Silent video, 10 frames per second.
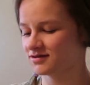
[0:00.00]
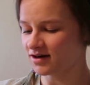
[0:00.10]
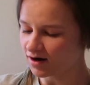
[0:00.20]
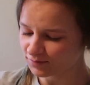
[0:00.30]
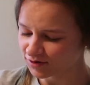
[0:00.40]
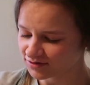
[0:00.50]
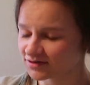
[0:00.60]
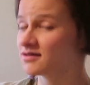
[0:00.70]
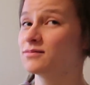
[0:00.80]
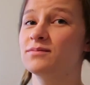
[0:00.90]
so it's not I'm
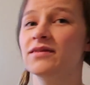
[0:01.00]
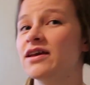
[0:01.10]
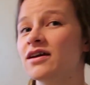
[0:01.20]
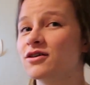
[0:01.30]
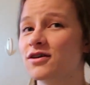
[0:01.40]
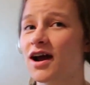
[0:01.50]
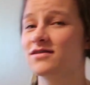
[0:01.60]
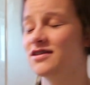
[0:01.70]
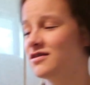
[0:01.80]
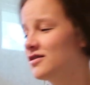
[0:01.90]
using some
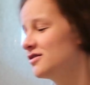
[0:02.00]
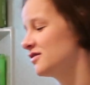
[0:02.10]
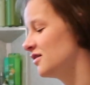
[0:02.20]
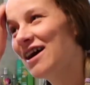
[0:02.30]
craft scissors.